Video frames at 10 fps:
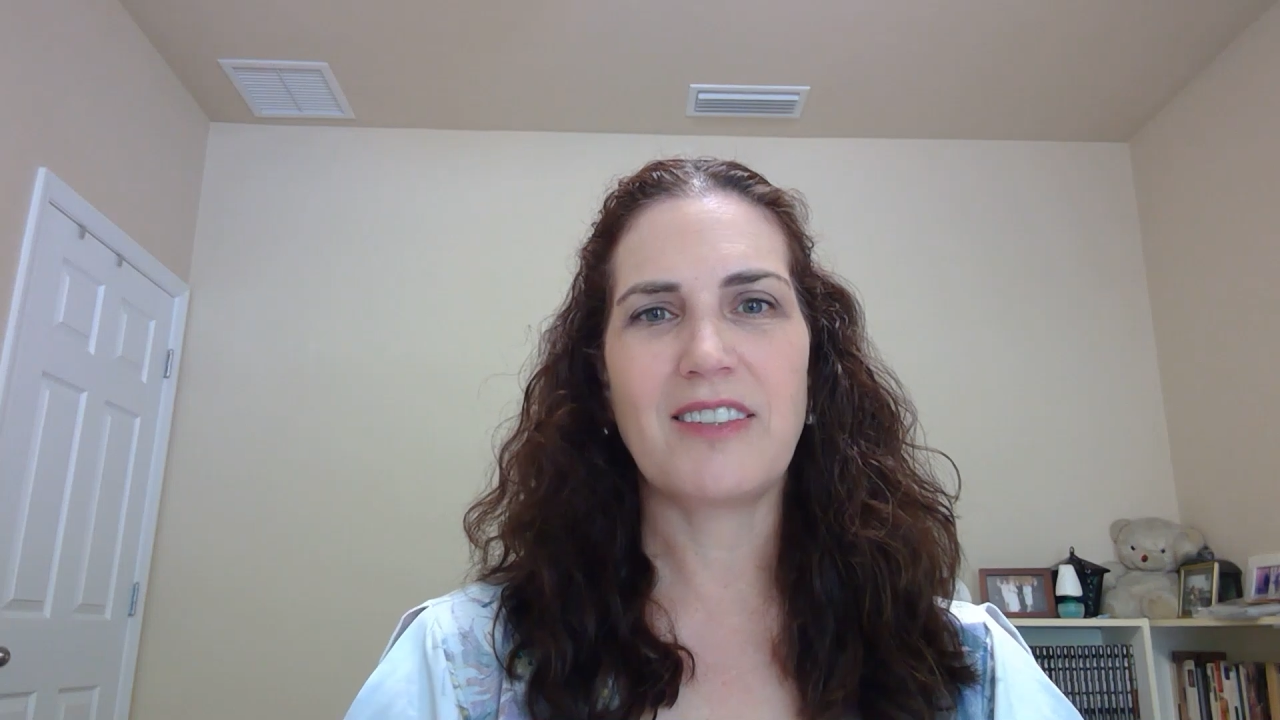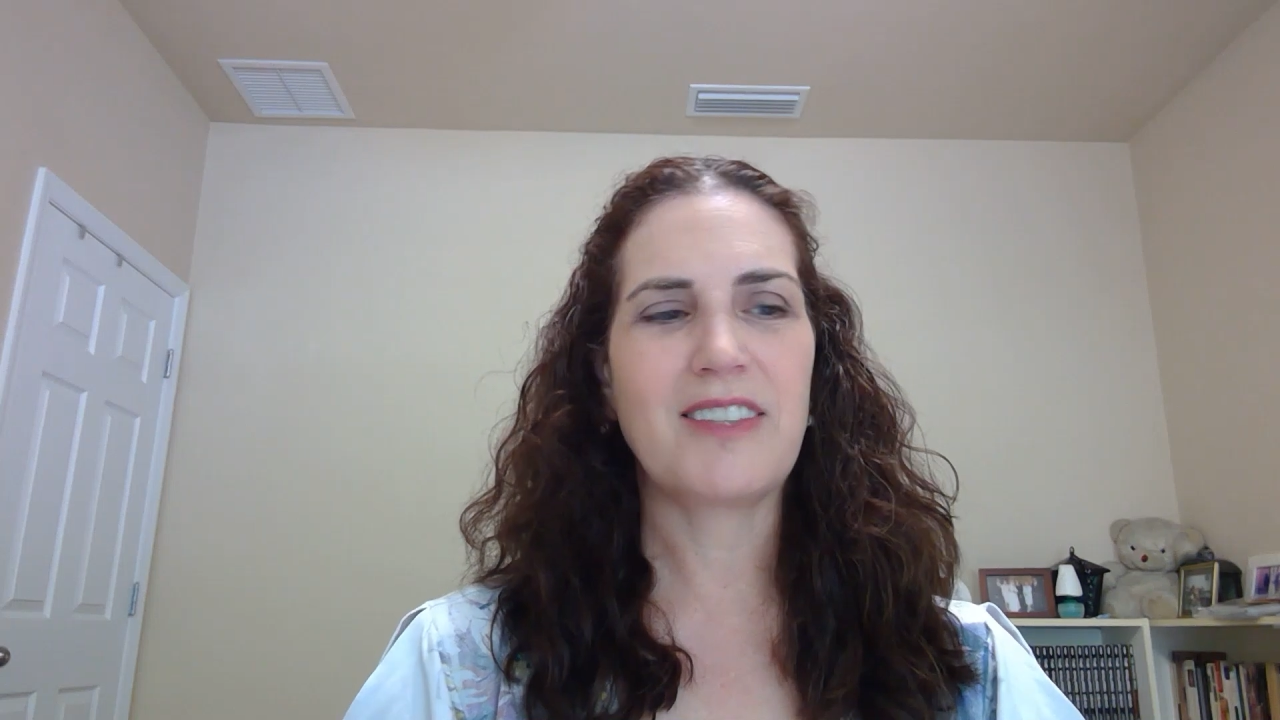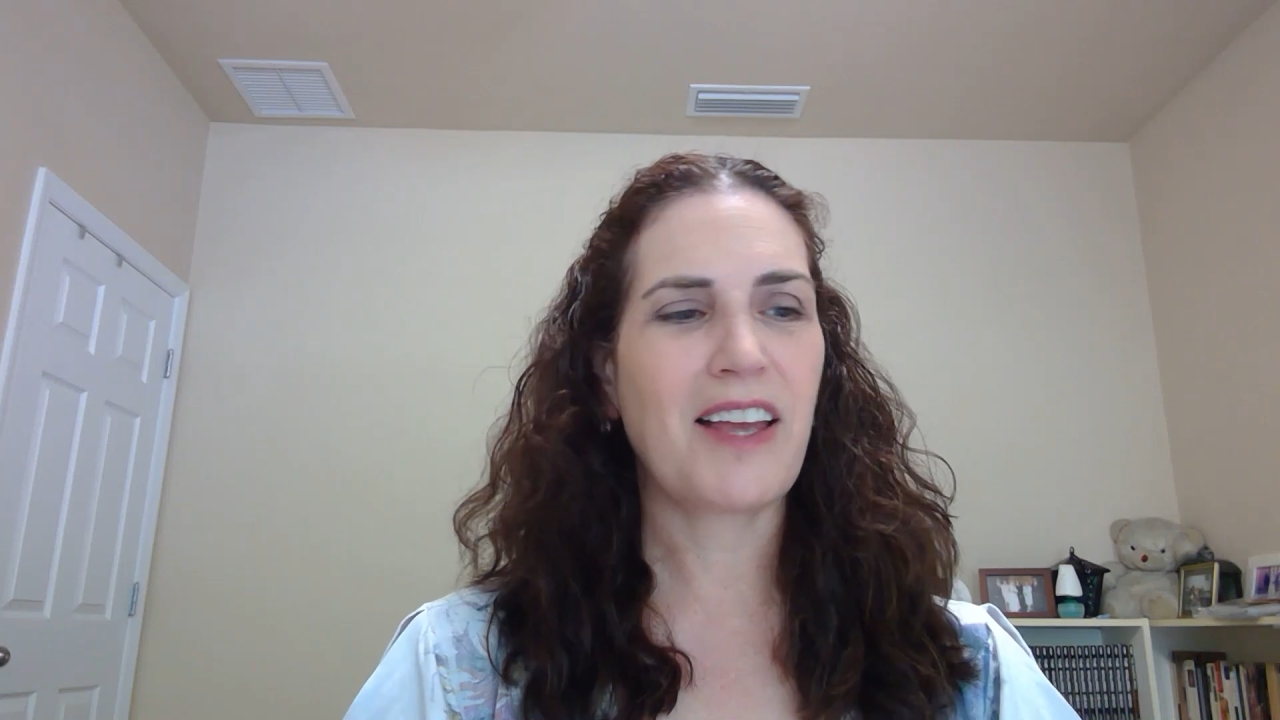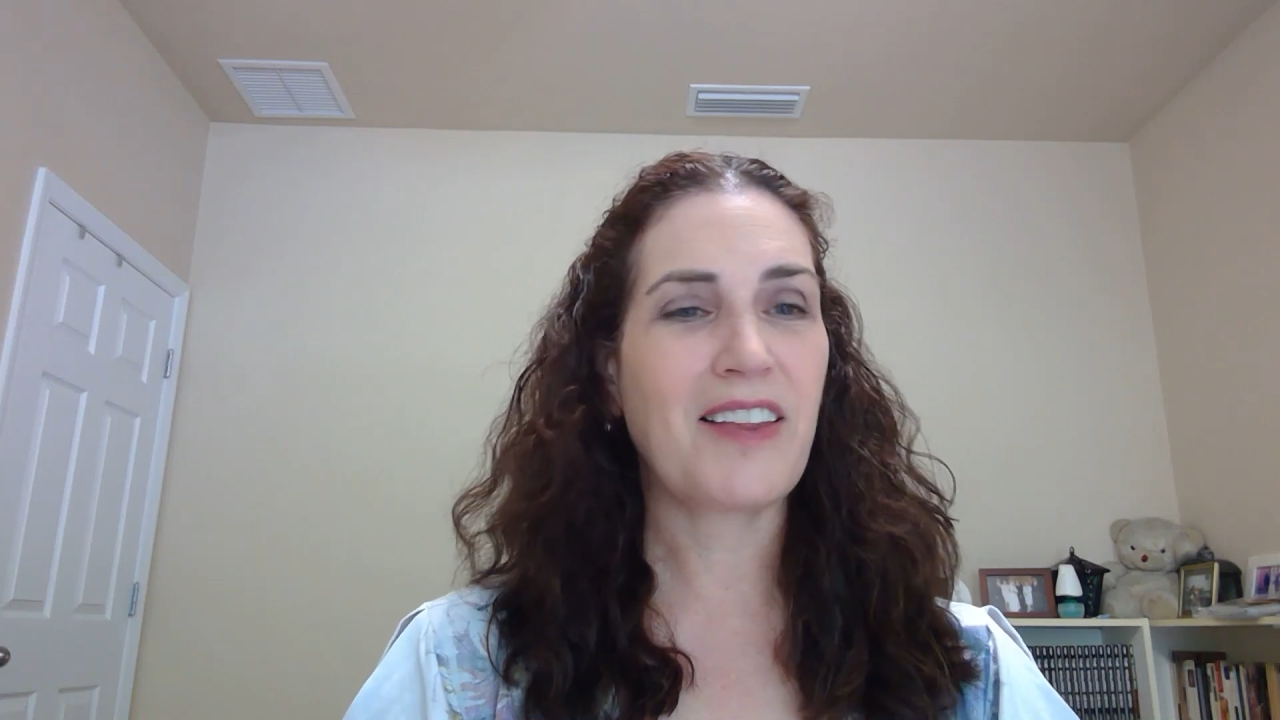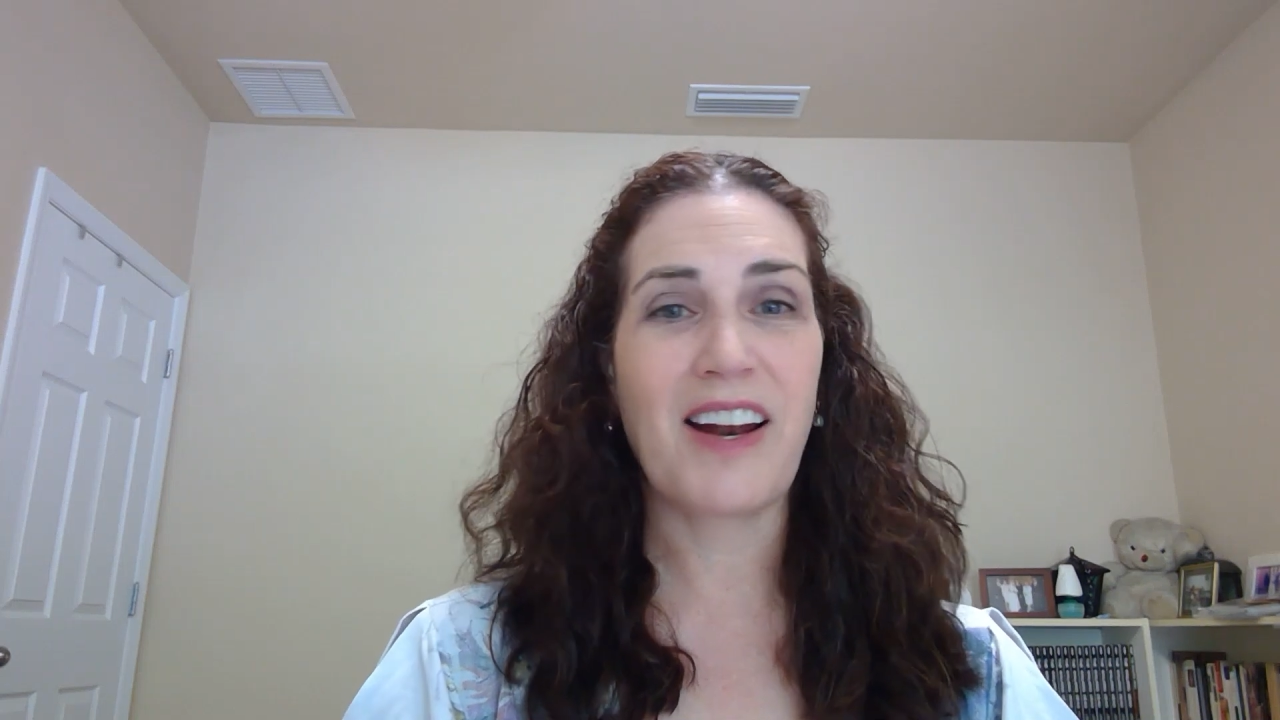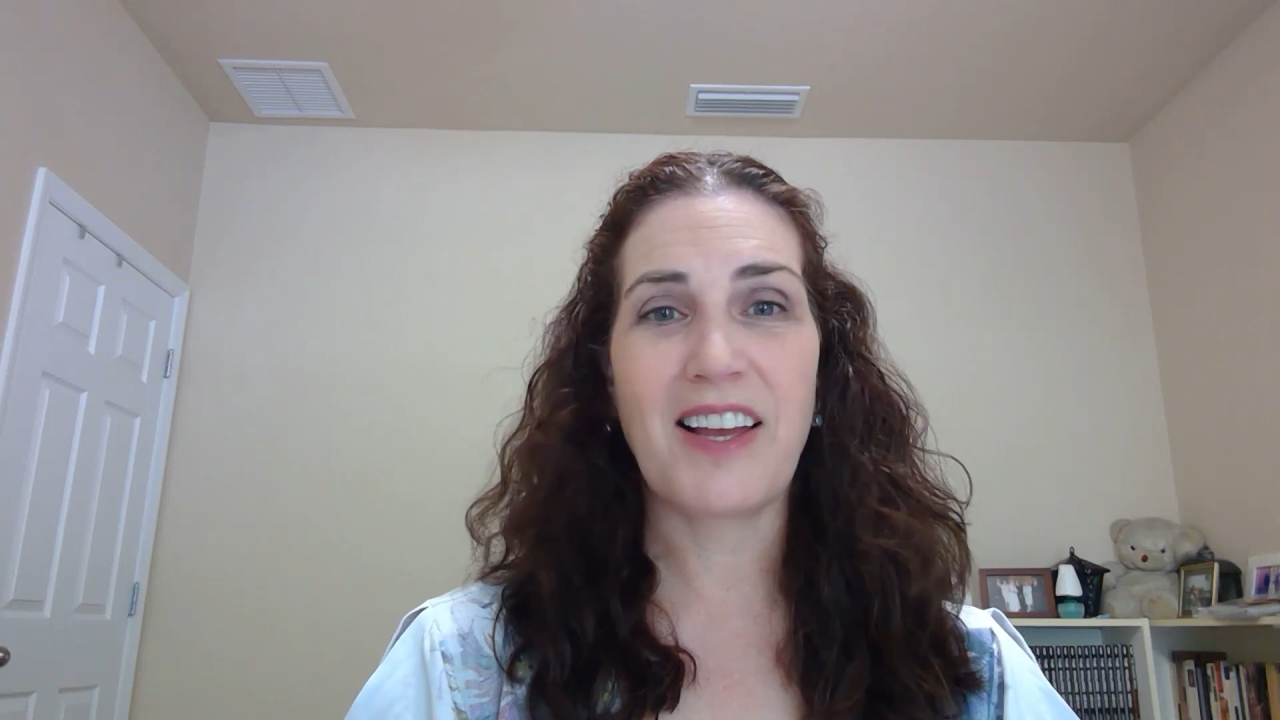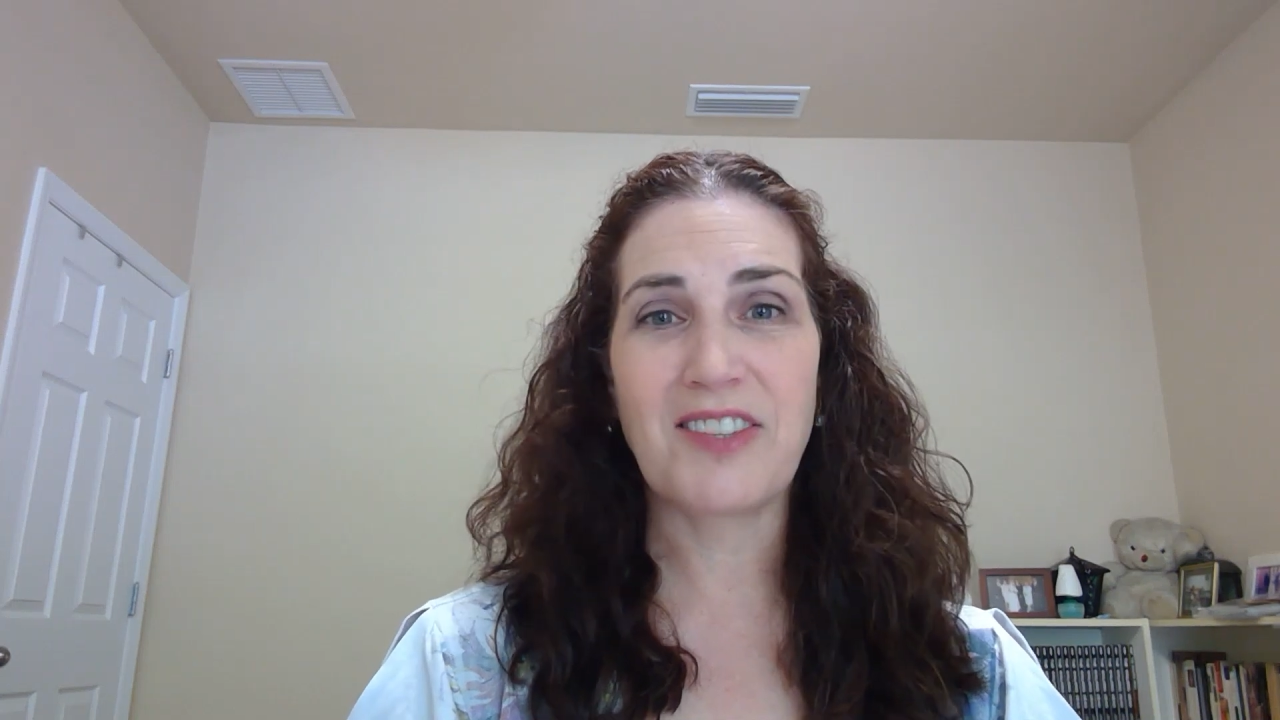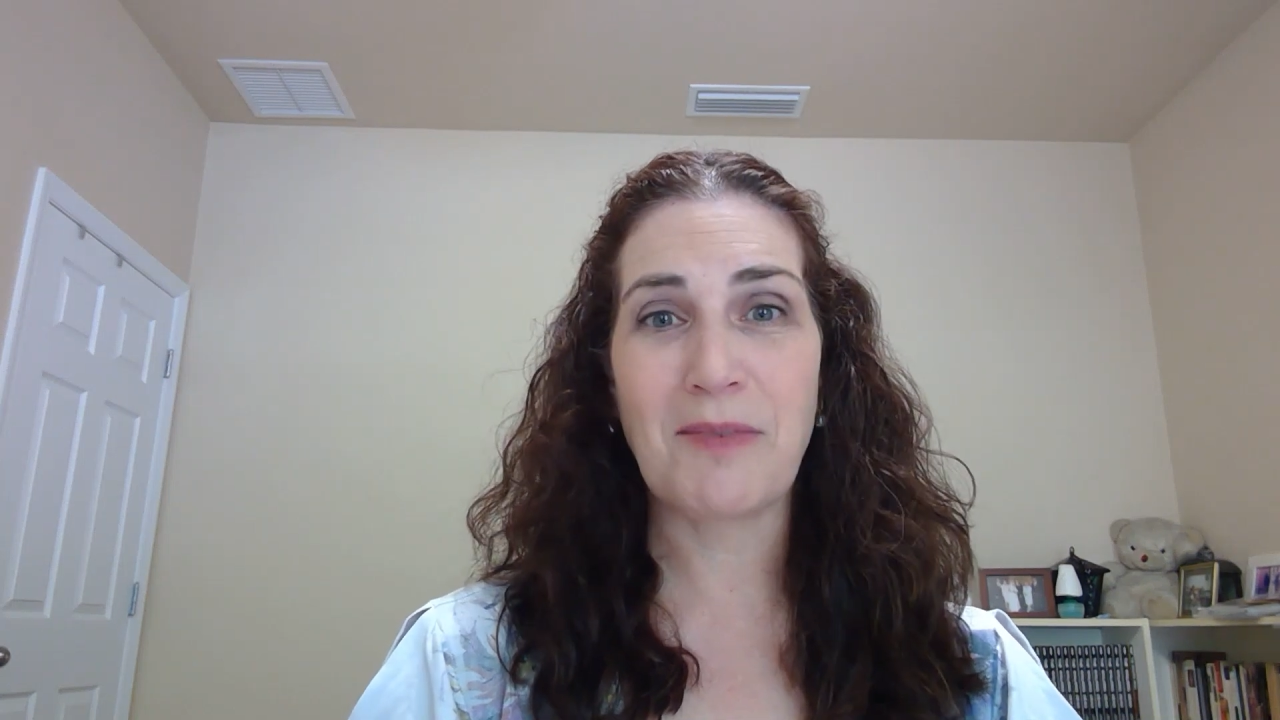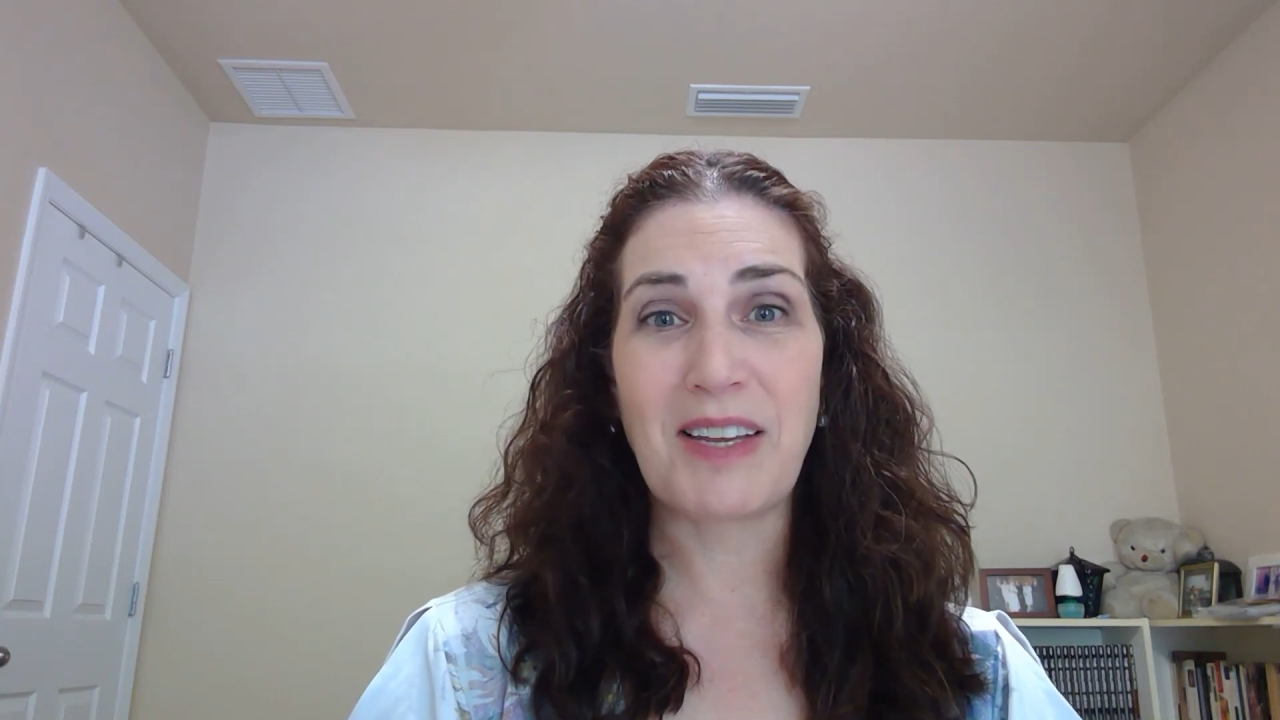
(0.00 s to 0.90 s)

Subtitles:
say that I have some